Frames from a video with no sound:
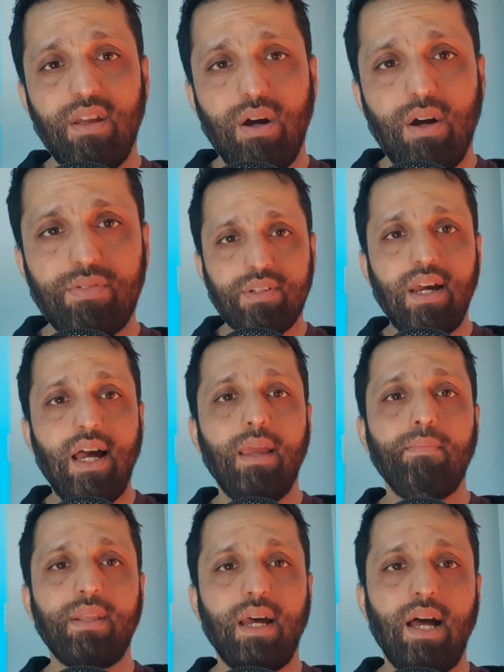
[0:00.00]
of
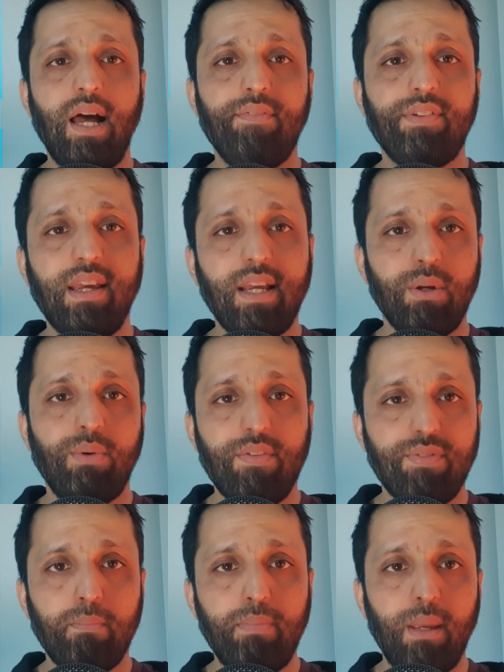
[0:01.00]
time that I've taken away
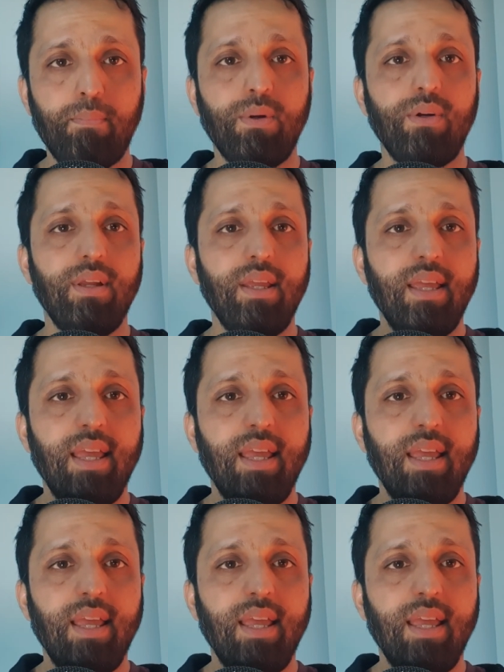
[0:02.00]
from people.